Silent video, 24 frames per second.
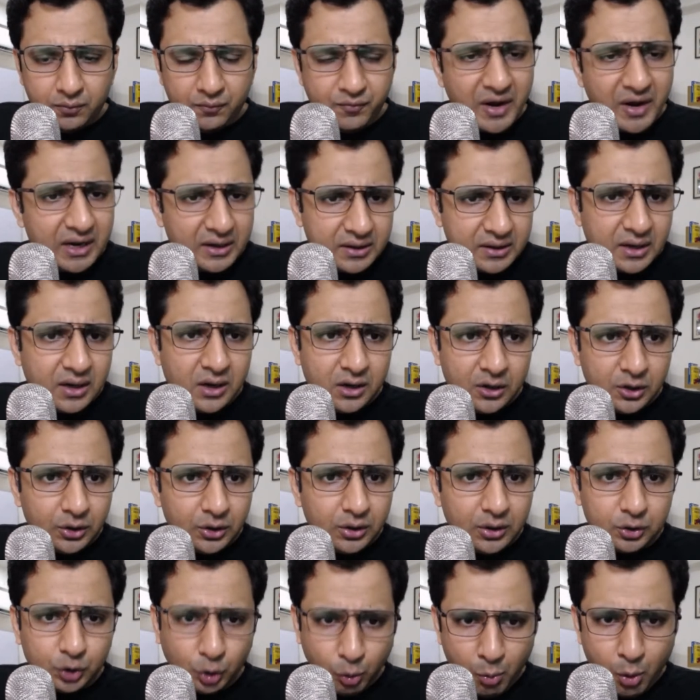Wait till
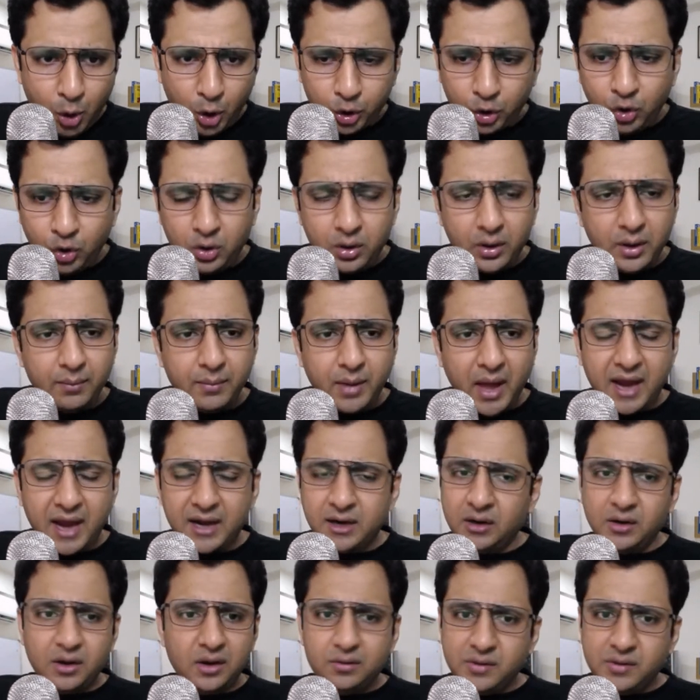tomorrow.
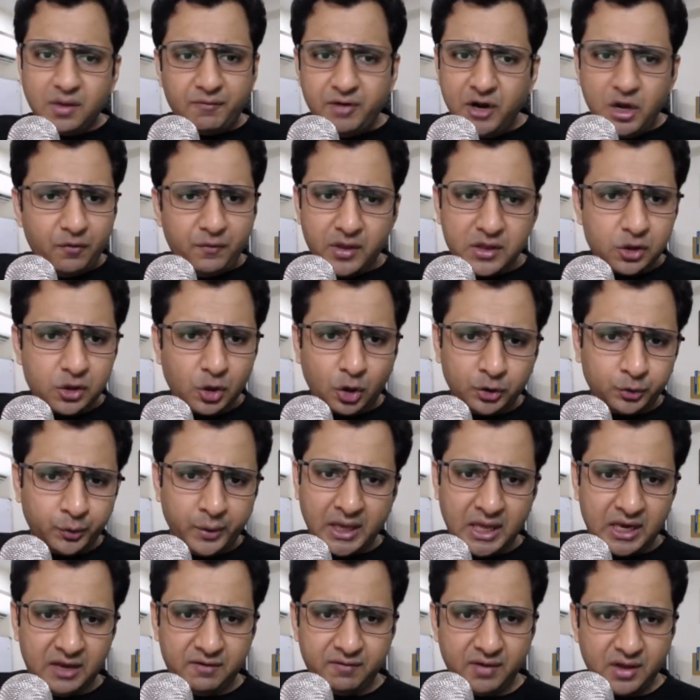And the video is not
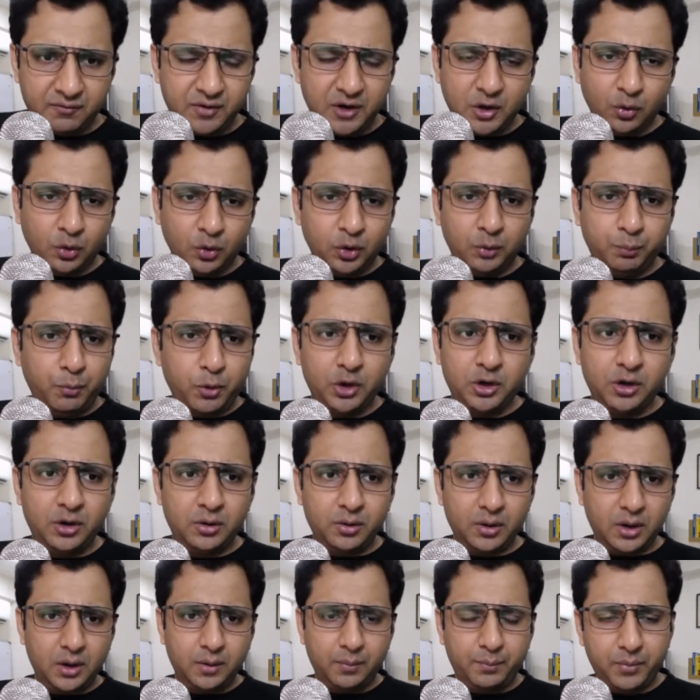going anywhere. We don't
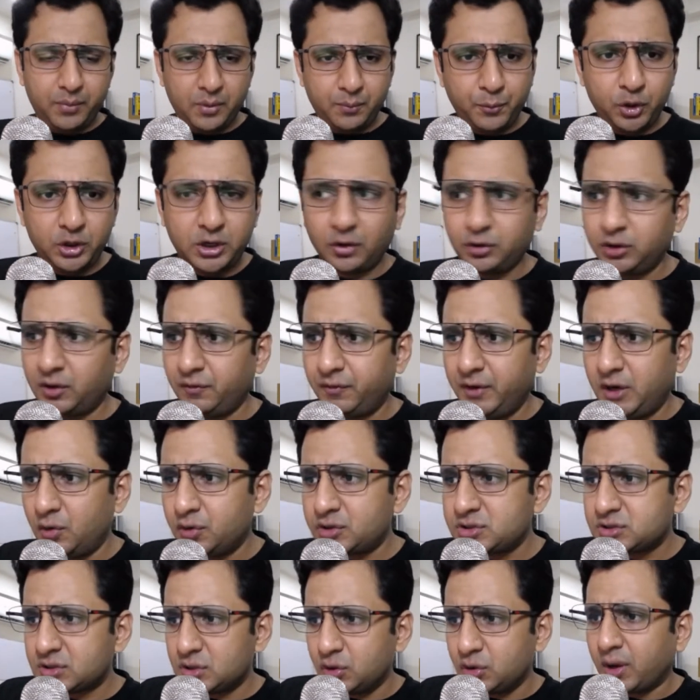put down the
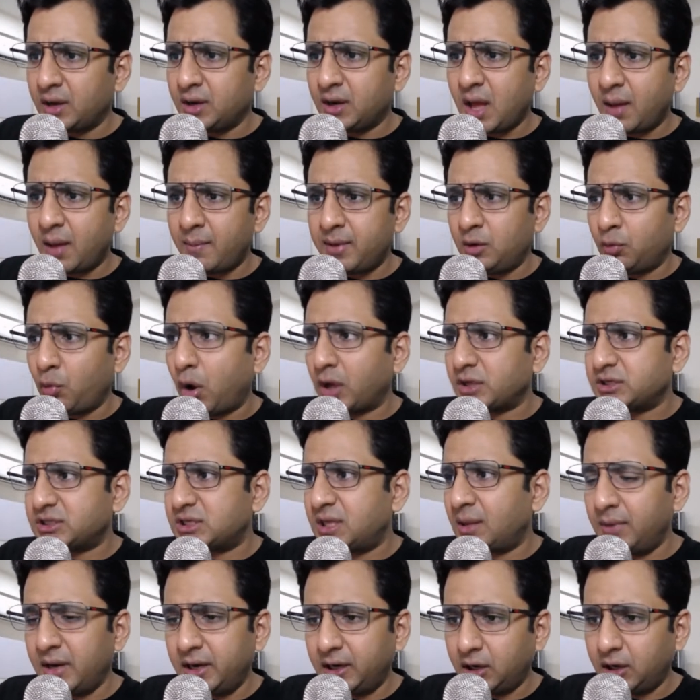videos. You can come and watch
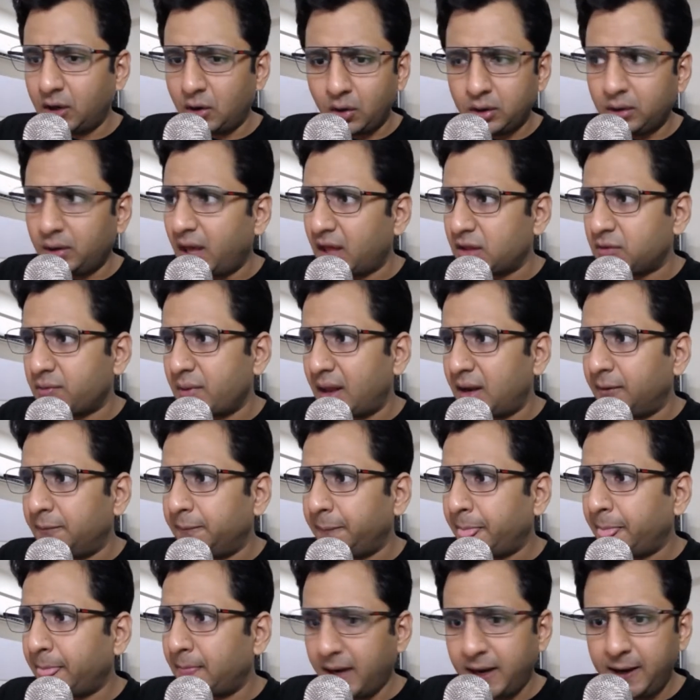them later on as well,
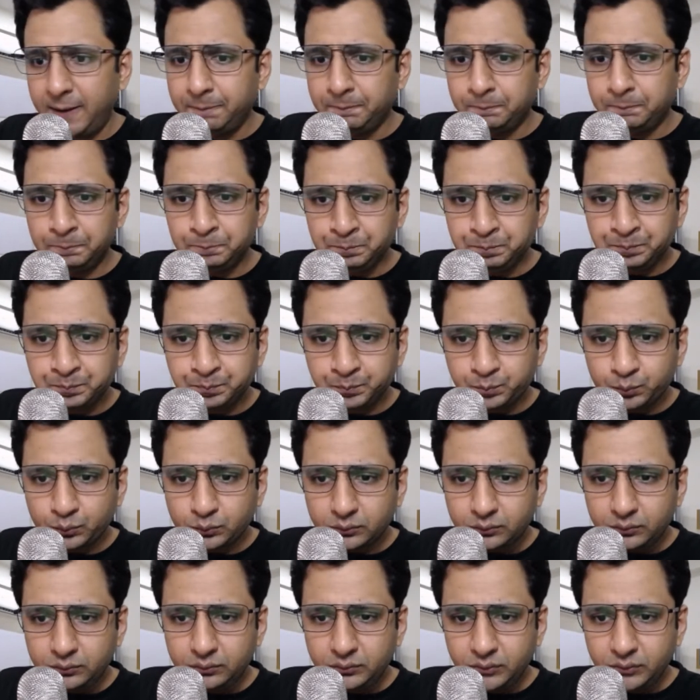right?
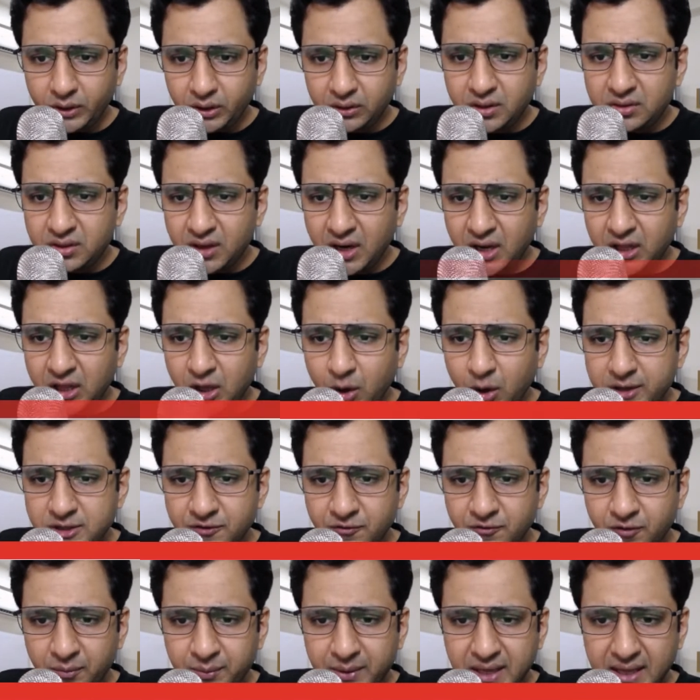There's another
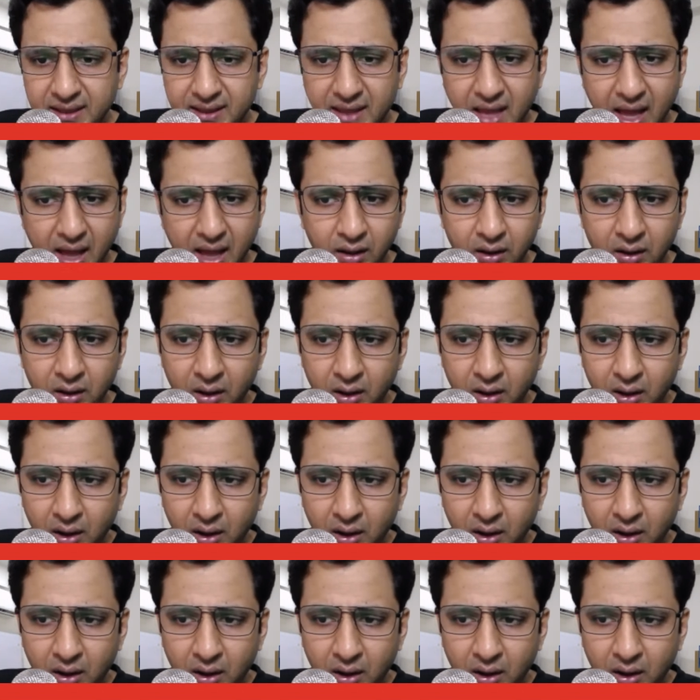question from Geeta.